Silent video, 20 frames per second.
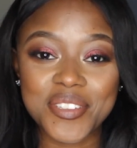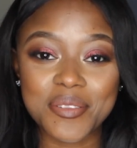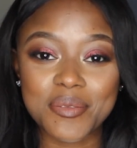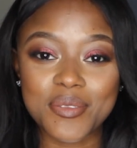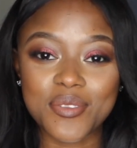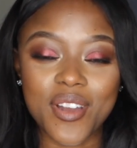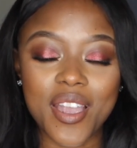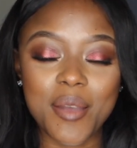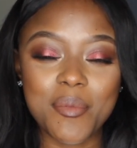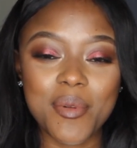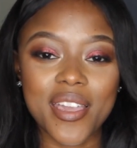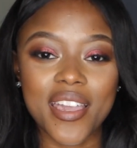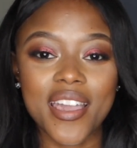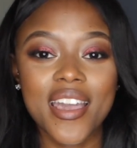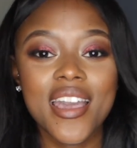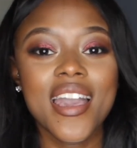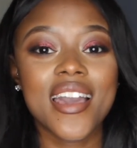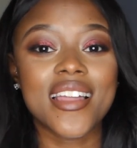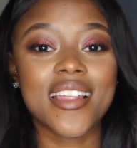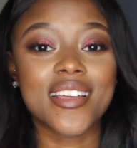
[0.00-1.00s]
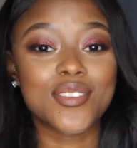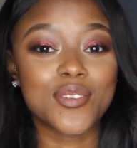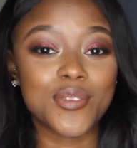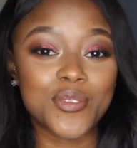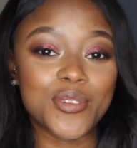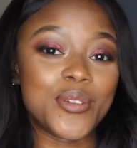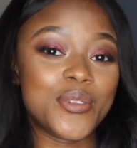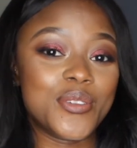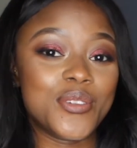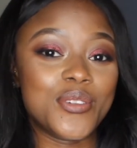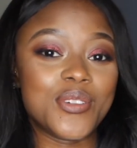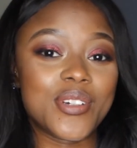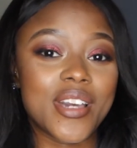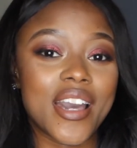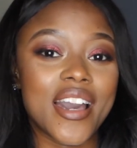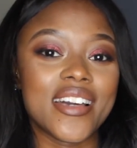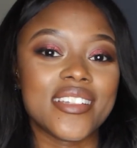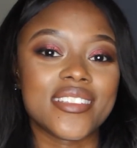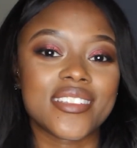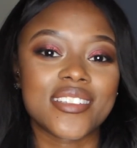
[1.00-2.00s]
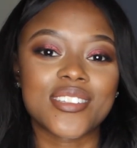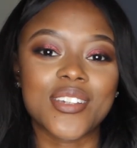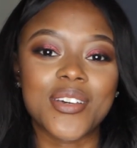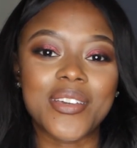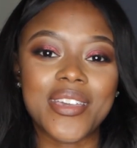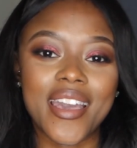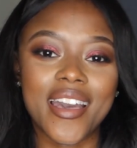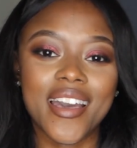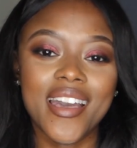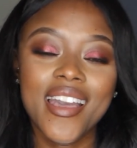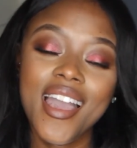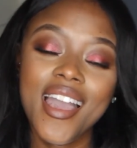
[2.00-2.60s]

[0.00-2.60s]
subscribing, and I do notice you guys, so yeah,